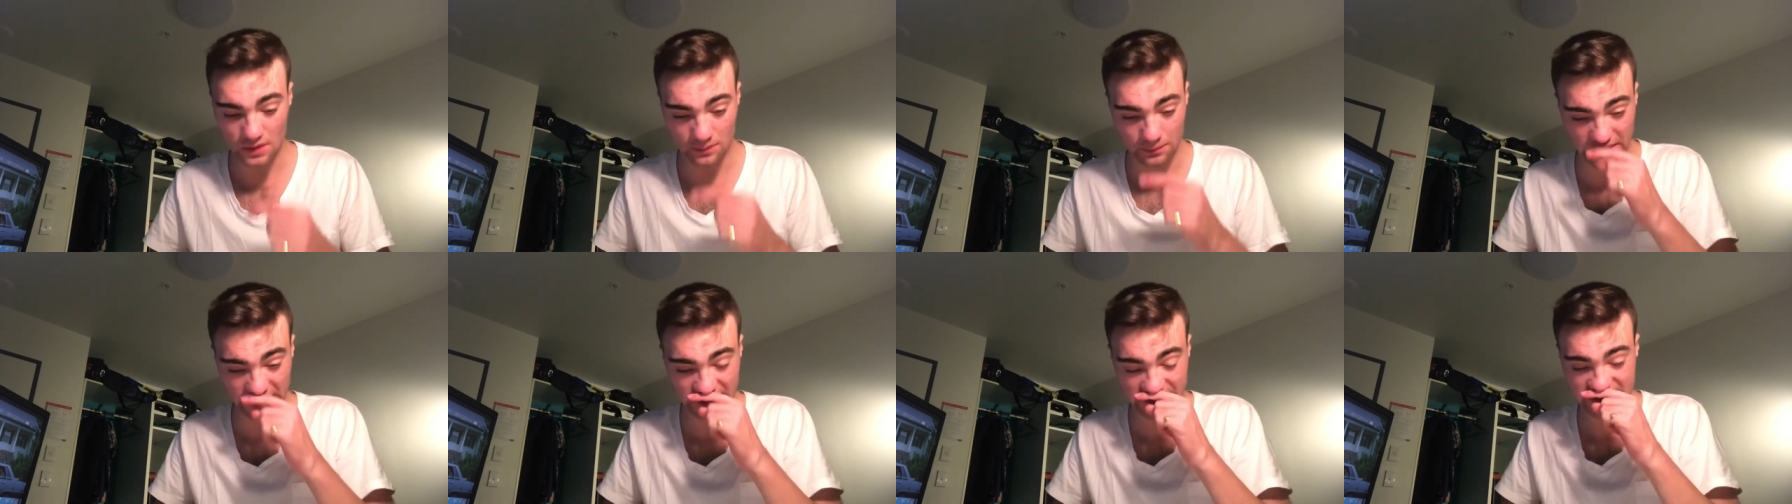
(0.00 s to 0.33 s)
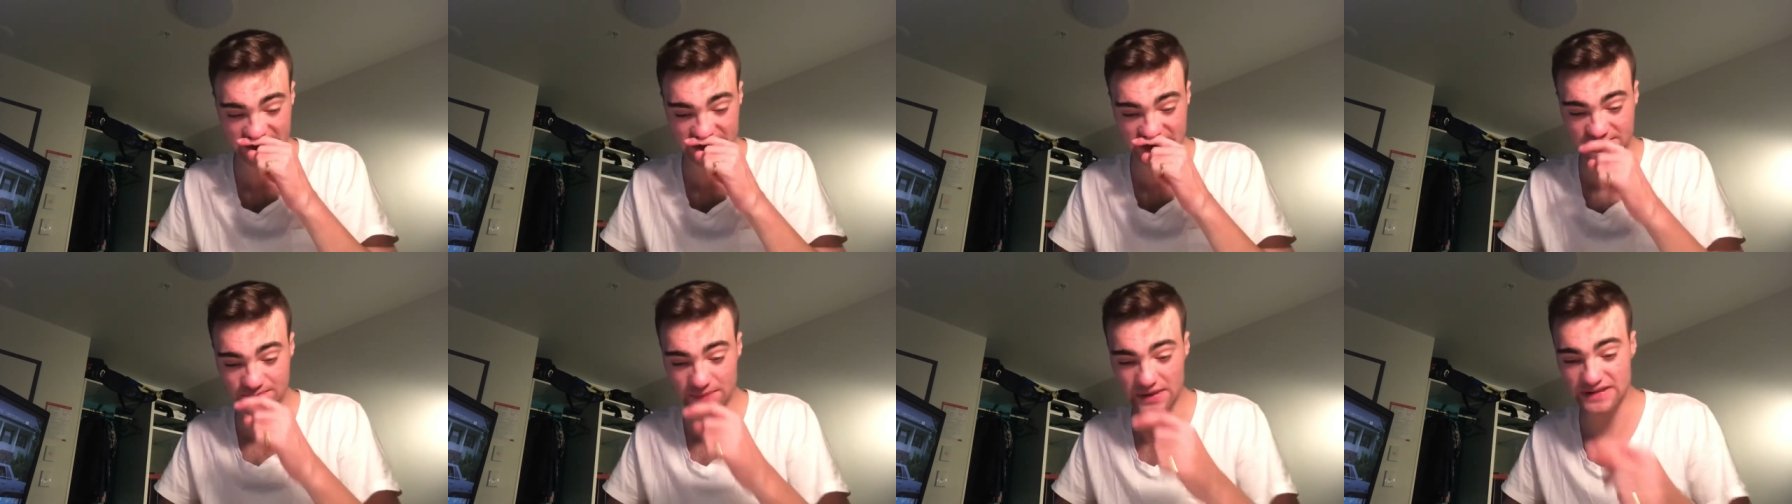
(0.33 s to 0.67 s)
but it's,
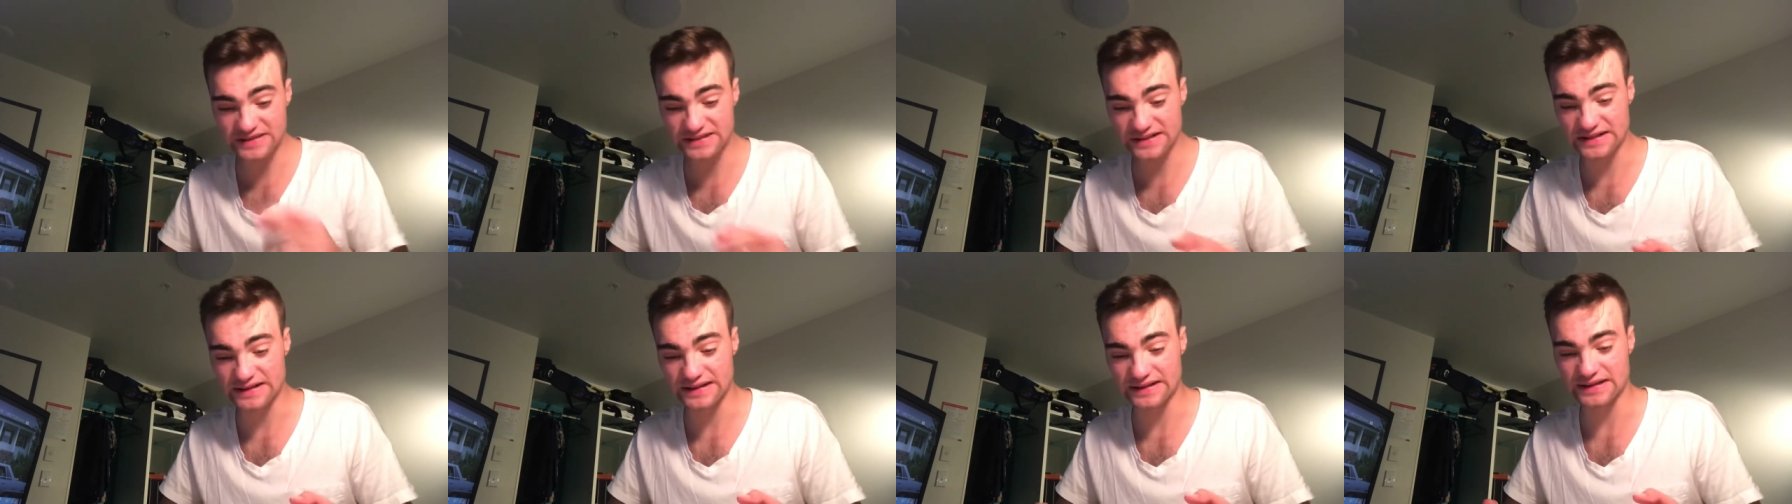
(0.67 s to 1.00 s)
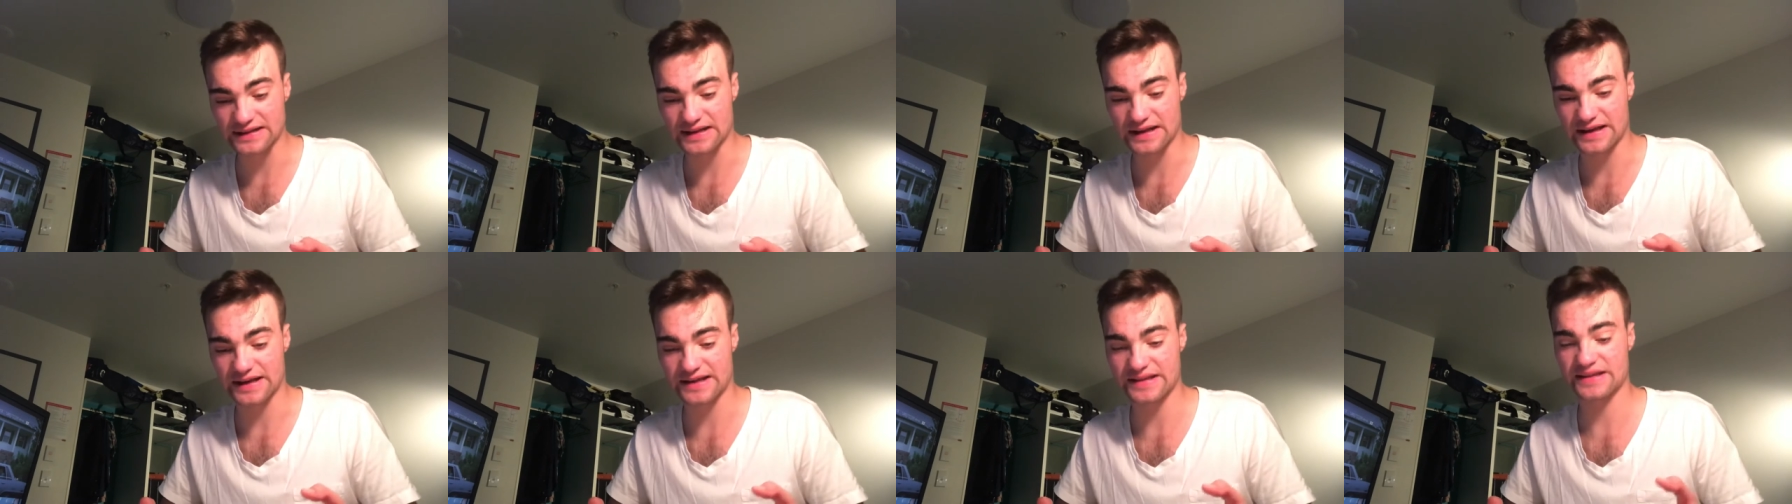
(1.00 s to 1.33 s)
it's
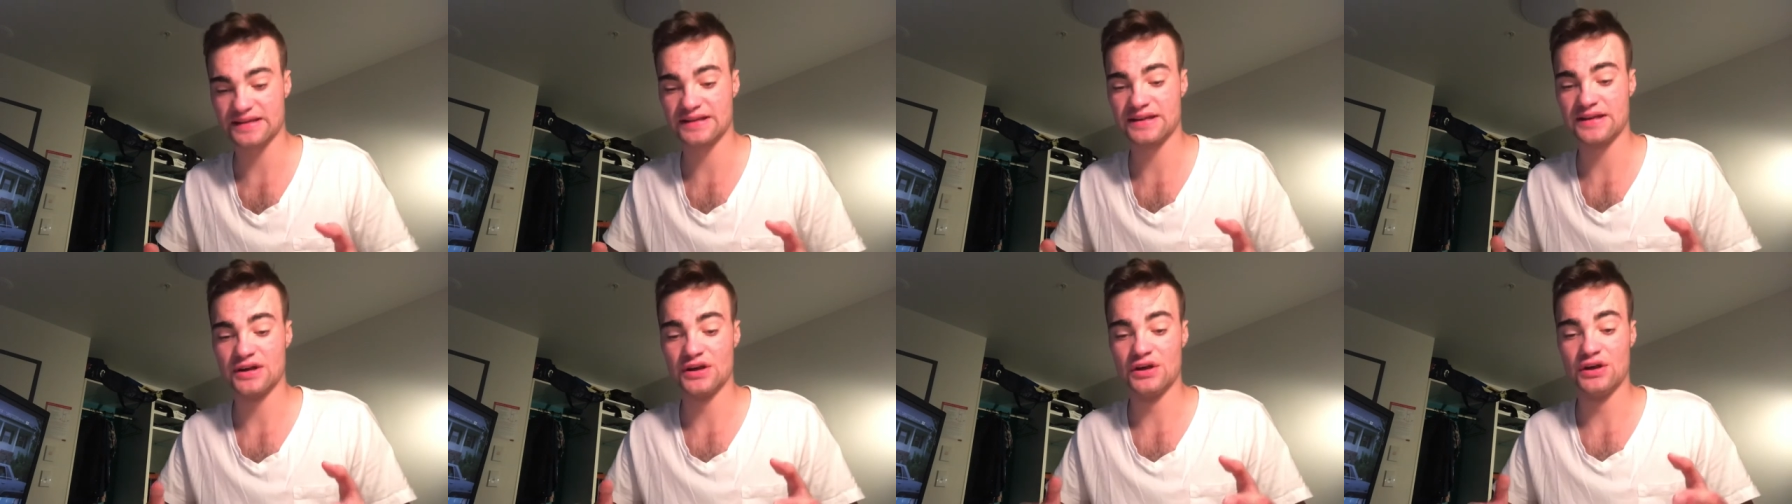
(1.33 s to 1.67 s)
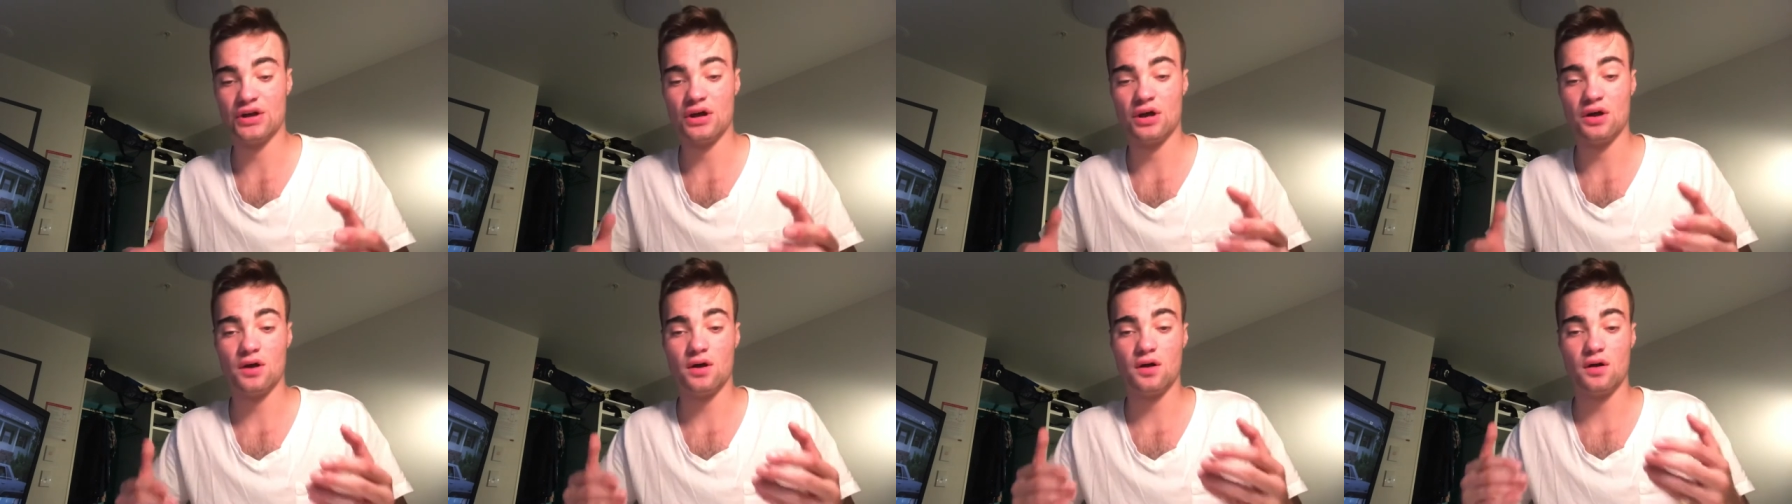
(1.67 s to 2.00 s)
basically like
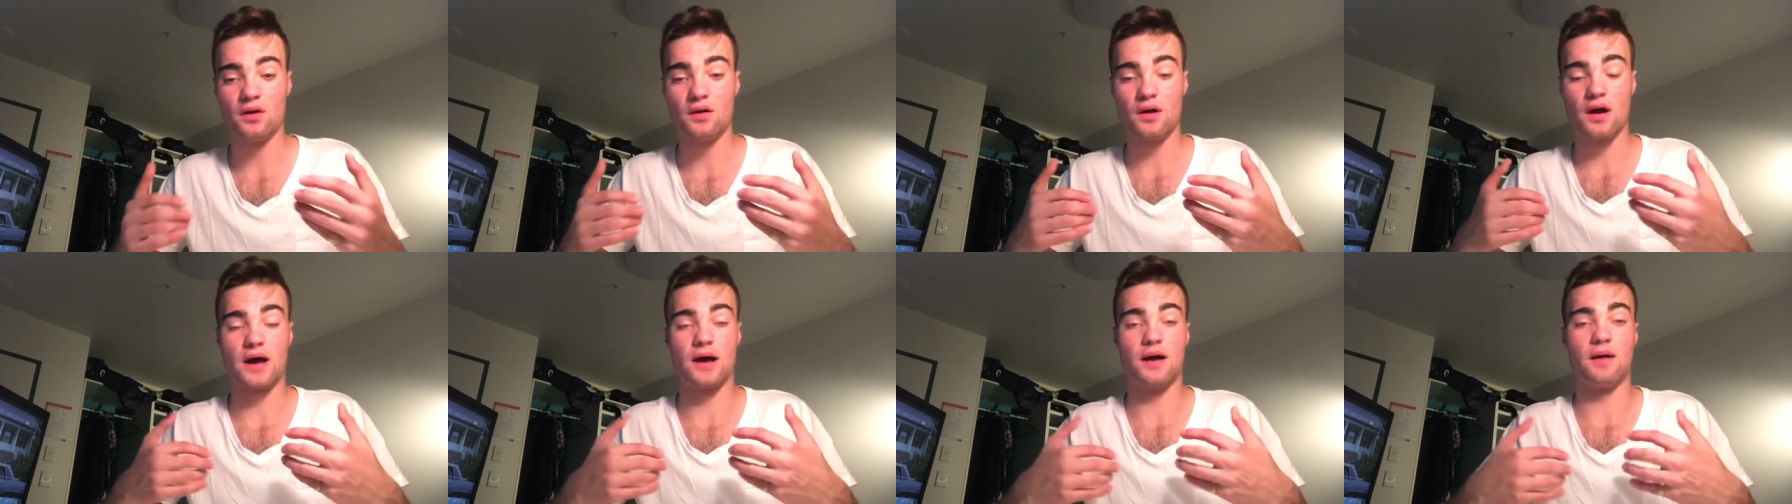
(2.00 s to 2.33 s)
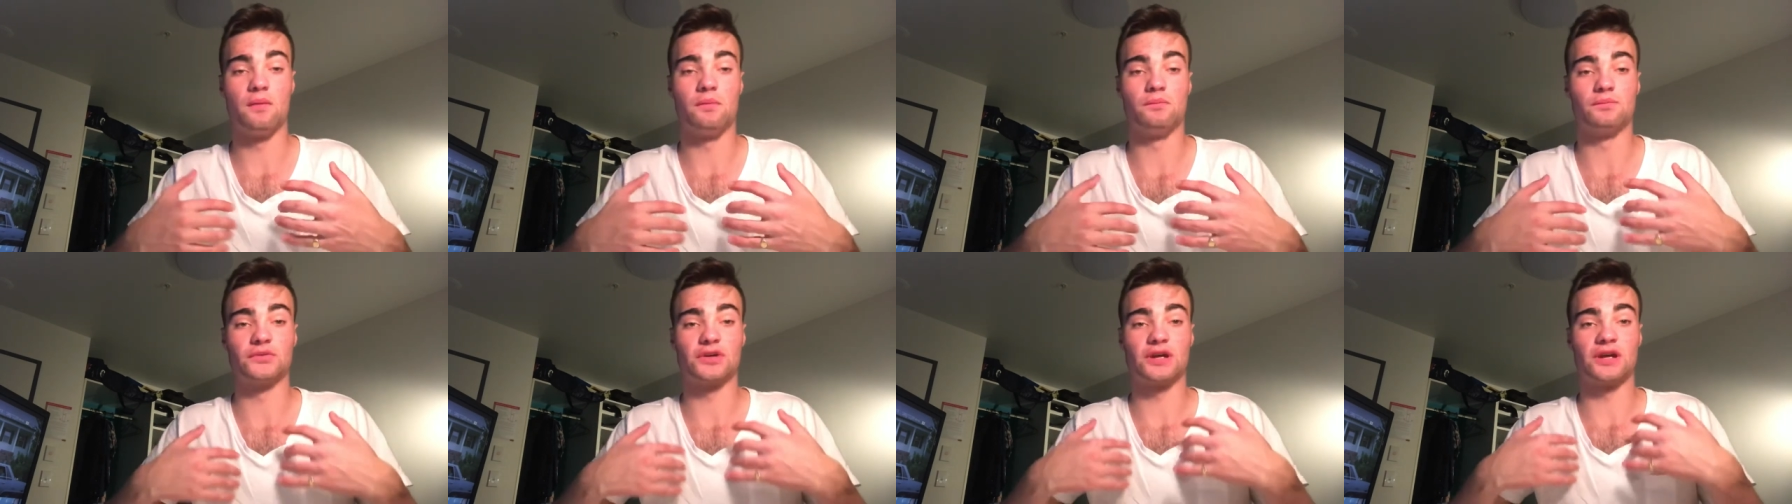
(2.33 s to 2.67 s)
um,